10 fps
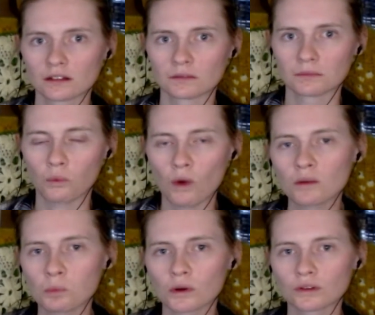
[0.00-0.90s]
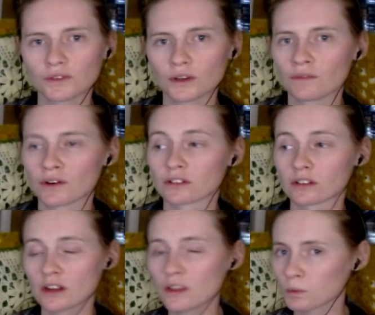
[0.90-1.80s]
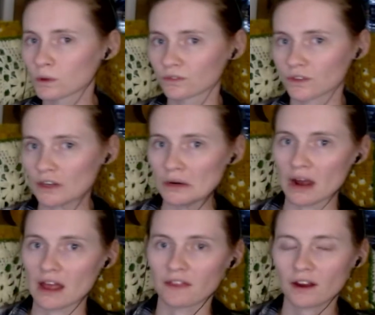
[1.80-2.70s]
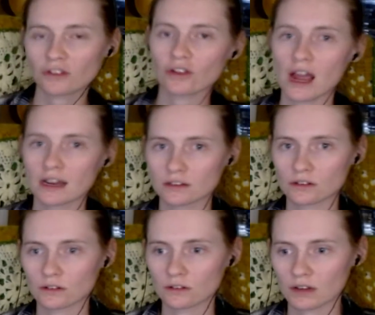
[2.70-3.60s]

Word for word: one worldview versus another worldview, and they're trying to,